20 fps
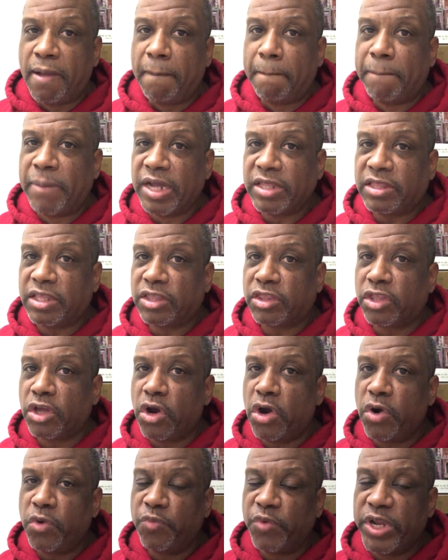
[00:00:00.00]
But the
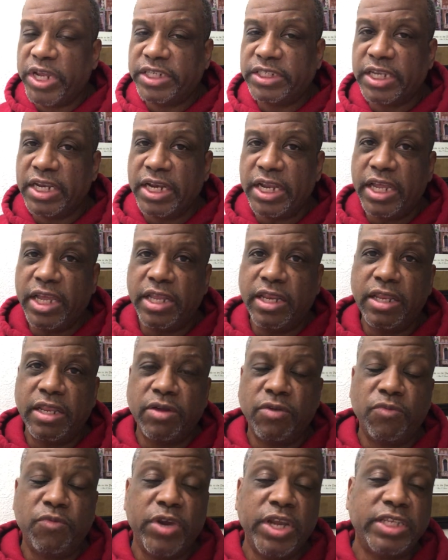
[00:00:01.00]
third reason, and
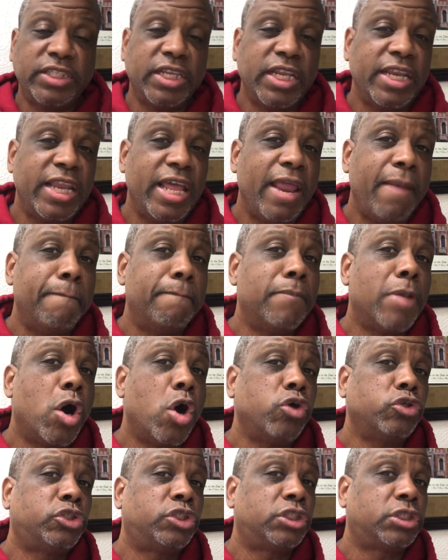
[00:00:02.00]
the reason that
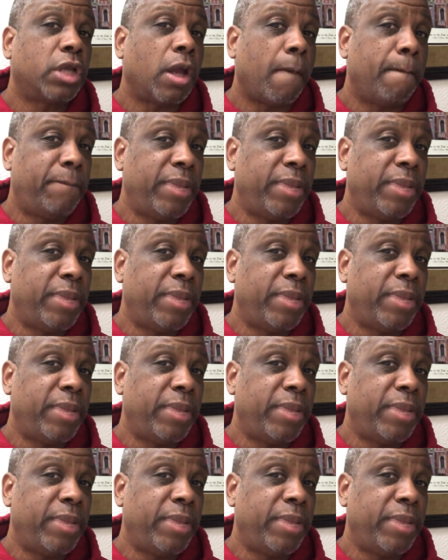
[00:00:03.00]
most